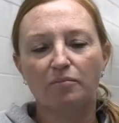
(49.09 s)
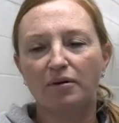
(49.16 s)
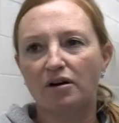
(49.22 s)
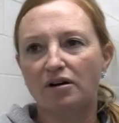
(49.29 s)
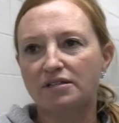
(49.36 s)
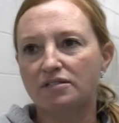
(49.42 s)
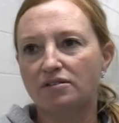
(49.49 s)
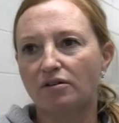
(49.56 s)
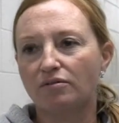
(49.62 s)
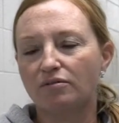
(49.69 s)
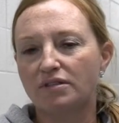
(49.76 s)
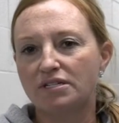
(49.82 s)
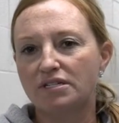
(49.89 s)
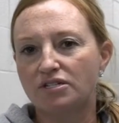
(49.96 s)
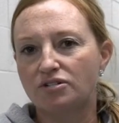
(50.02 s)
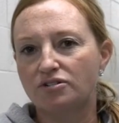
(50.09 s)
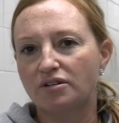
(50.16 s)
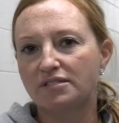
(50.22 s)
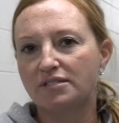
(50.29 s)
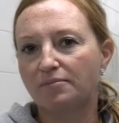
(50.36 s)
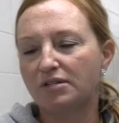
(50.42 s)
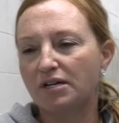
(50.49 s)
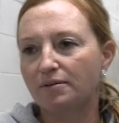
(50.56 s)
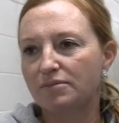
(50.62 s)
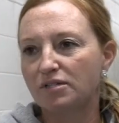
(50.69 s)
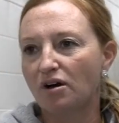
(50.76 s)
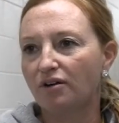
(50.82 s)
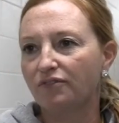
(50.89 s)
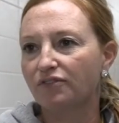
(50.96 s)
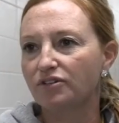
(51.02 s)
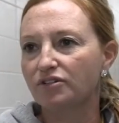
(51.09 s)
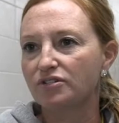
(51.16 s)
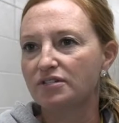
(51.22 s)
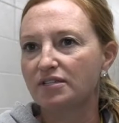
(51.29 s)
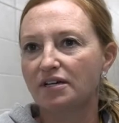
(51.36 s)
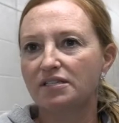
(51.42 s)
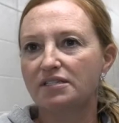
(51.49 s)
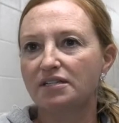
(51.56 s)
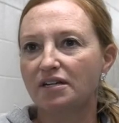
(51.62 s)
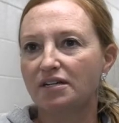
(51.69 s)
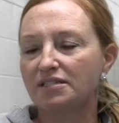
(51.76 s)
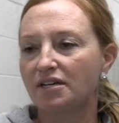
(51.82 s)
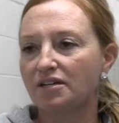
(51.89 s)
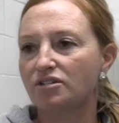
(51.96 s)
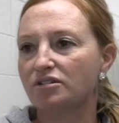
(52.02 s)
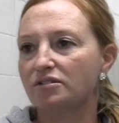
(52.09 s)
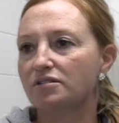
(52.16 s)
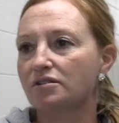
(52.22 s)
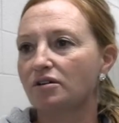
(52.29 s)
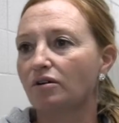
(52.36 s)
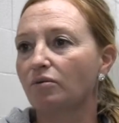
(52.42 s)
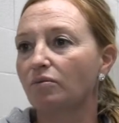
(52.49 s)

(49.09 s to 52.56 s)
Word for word: But also, the district sometimes offers like study sessions on a